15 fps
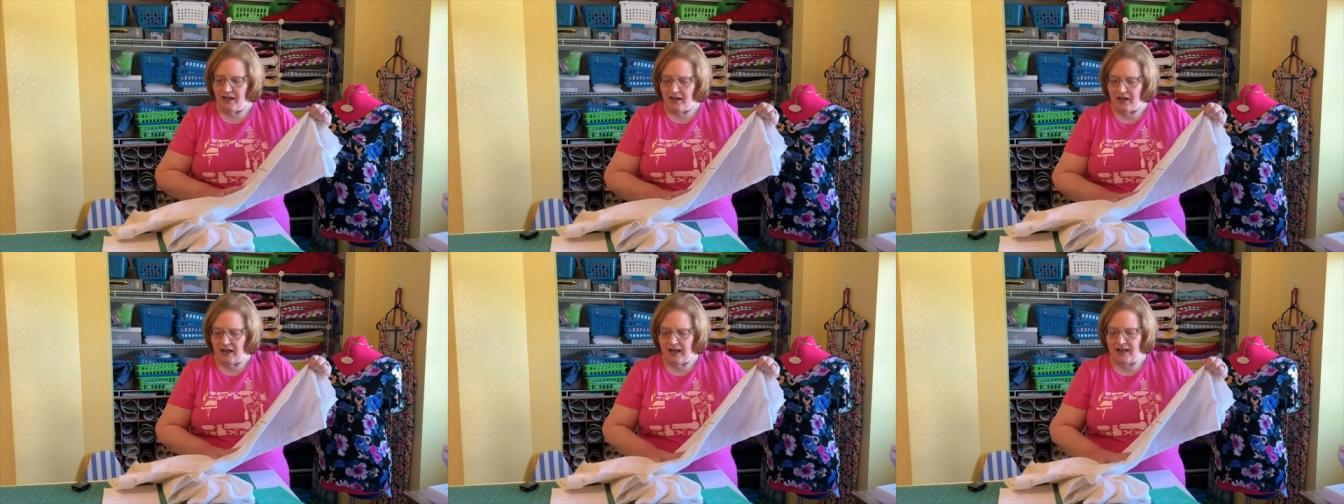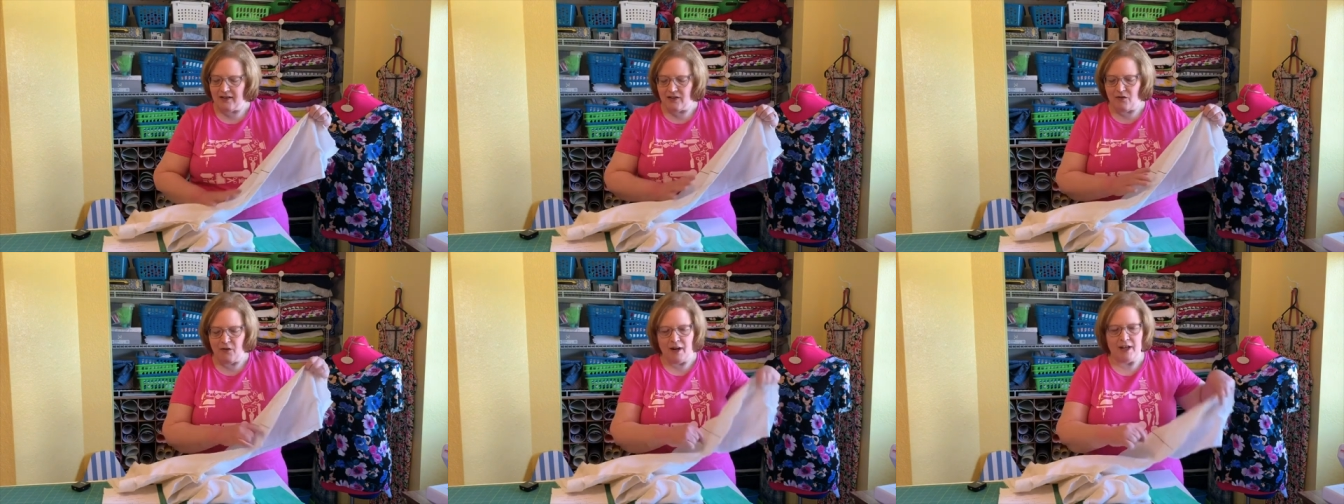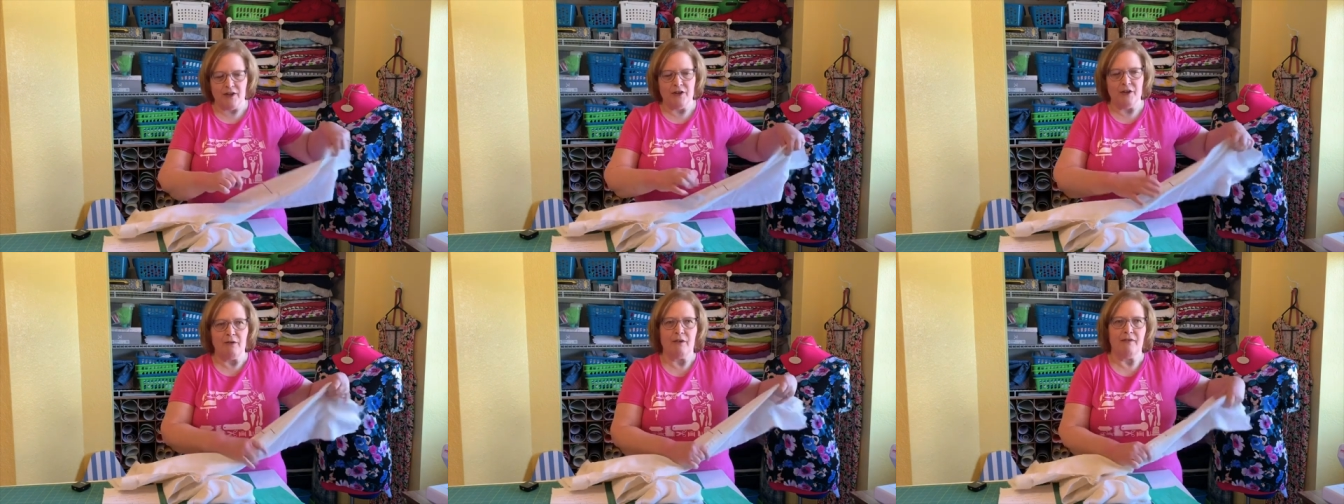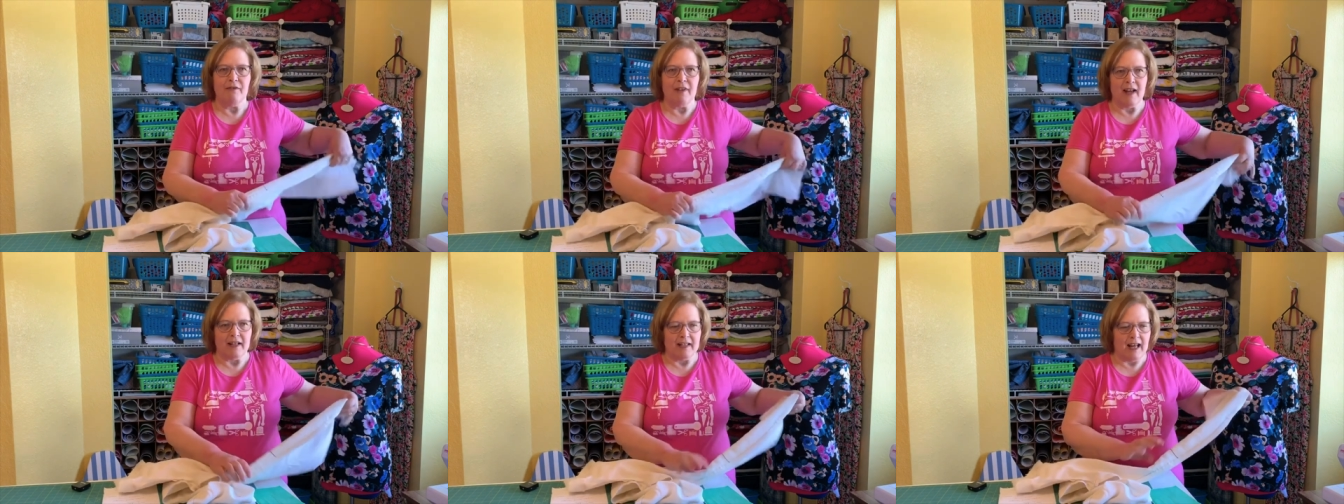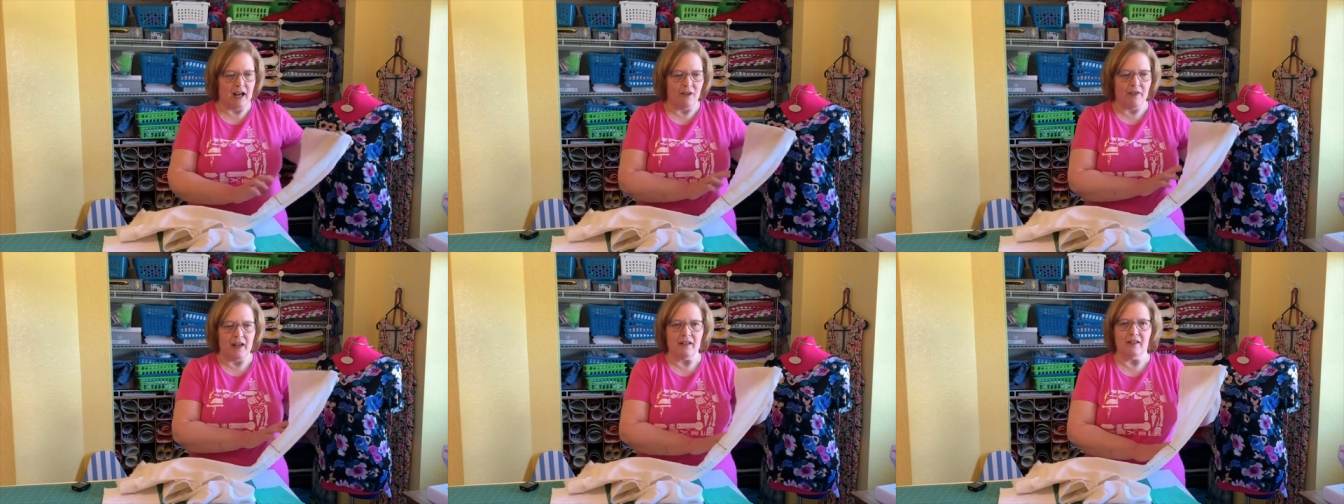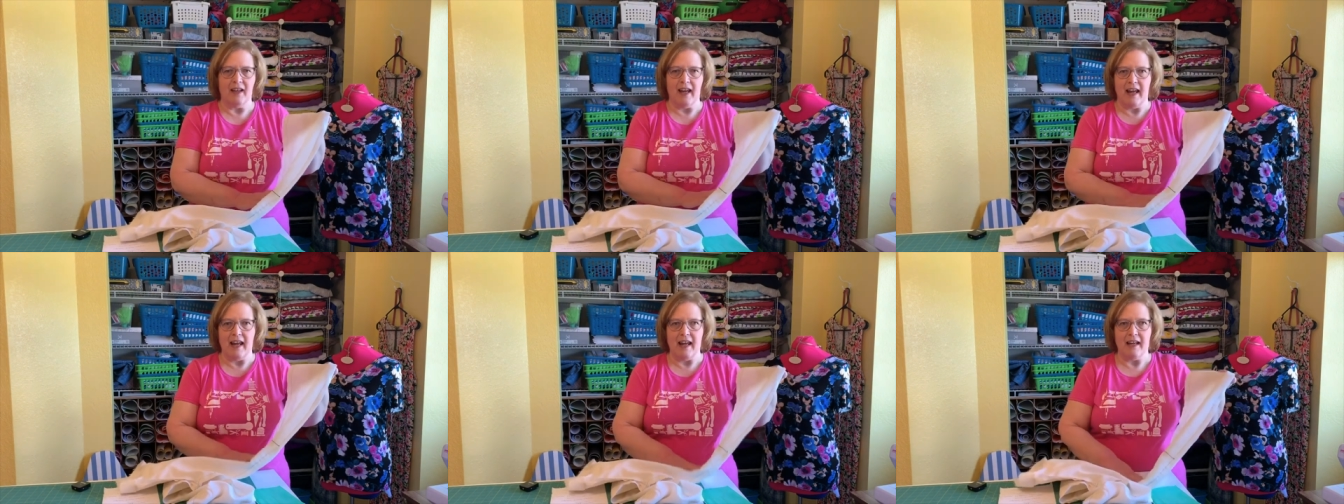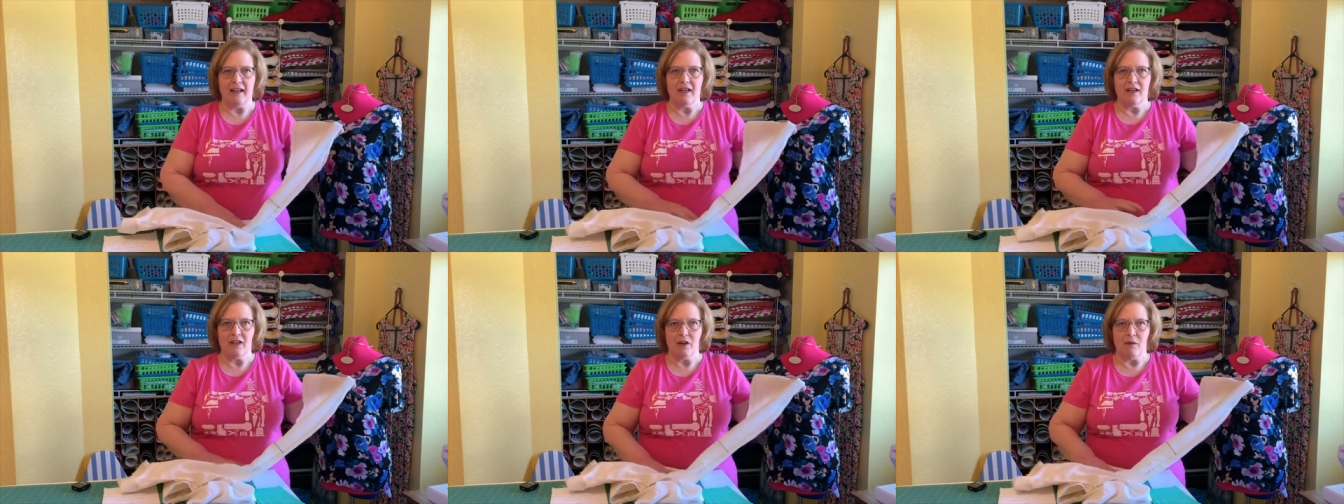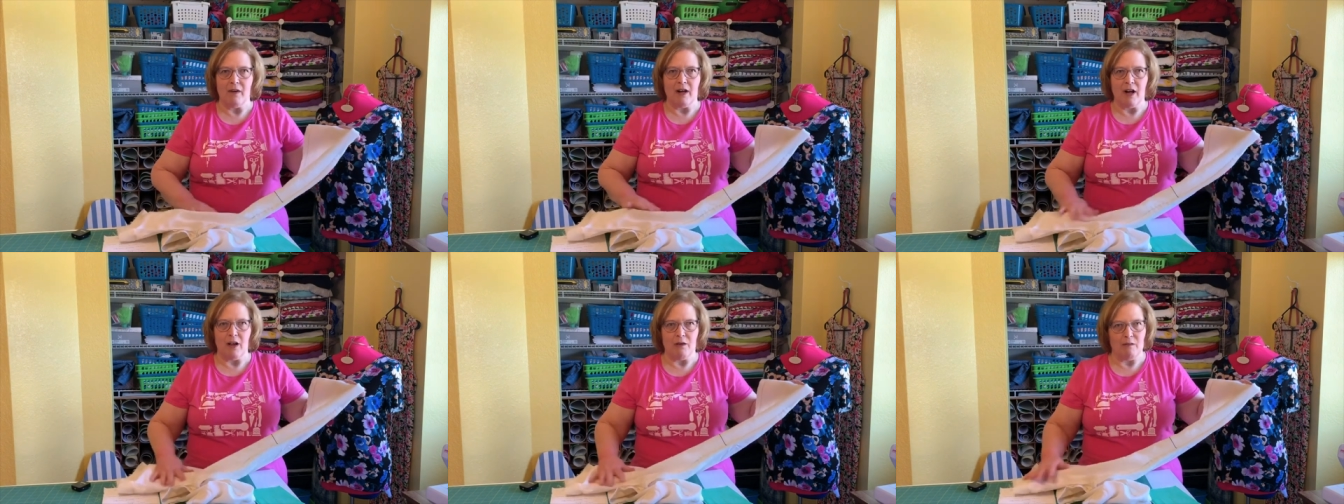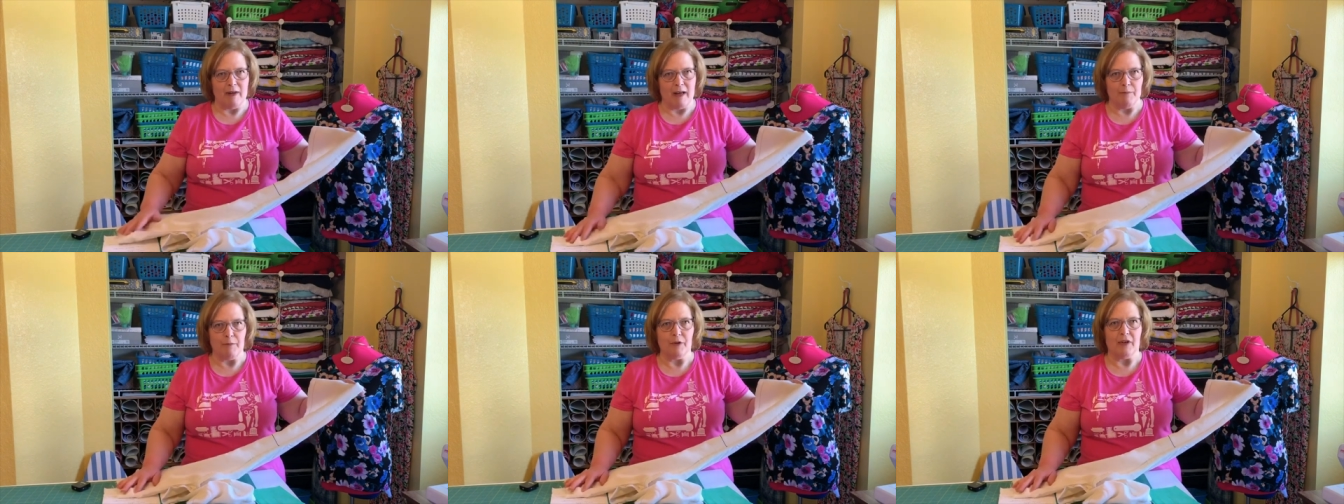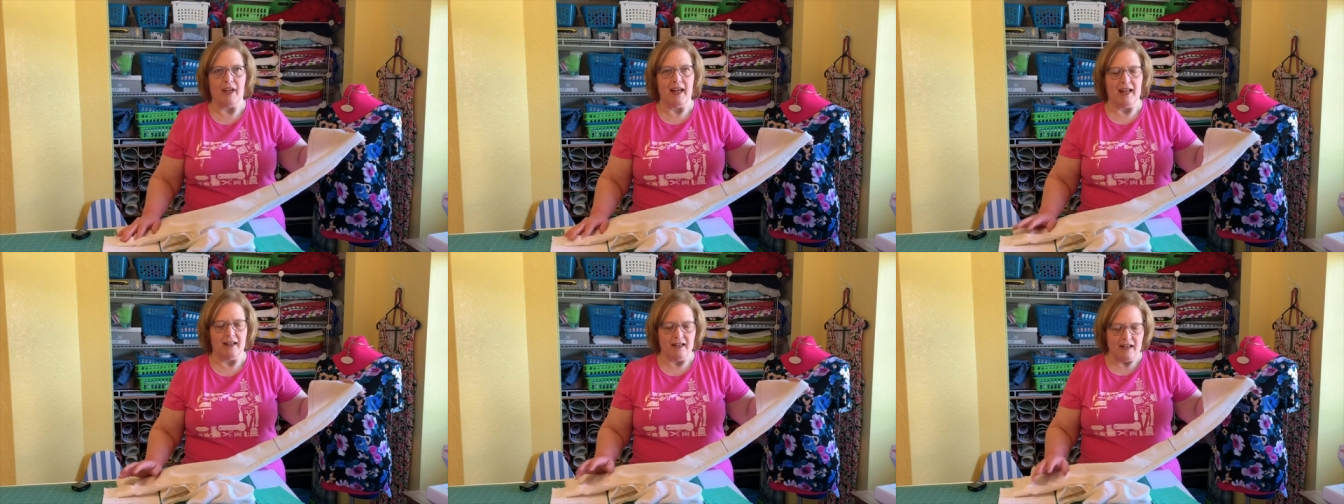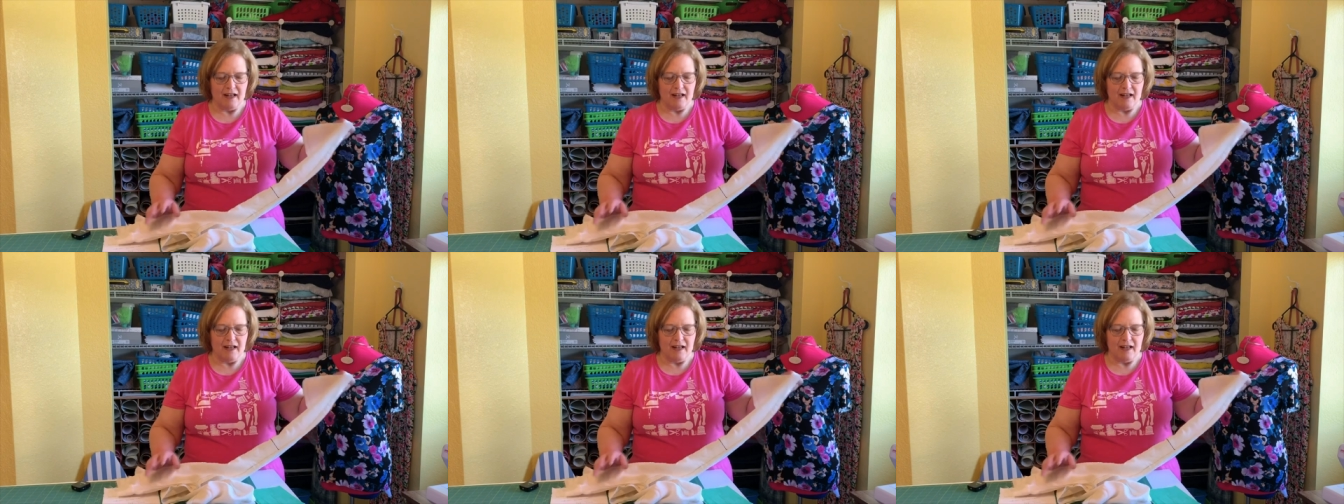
it's going to affect how they lay going all the way up your leg.